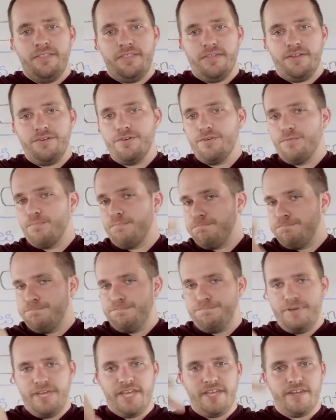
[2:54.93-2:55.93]
that are
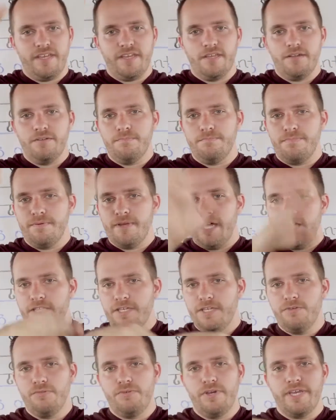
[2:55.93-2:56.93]
panning and
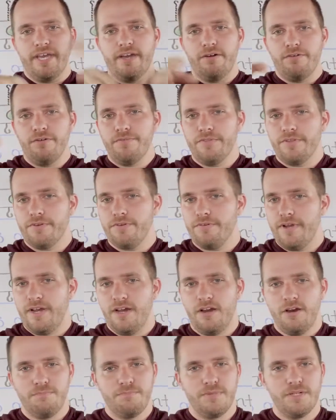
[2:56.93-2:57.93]
ballyhooing out over the
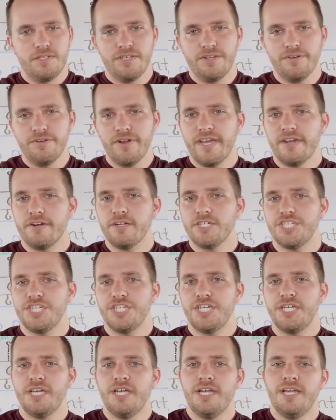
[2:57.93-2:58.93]
crowd, building your
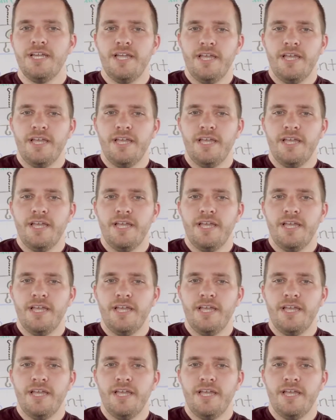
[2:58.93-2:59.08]
energy,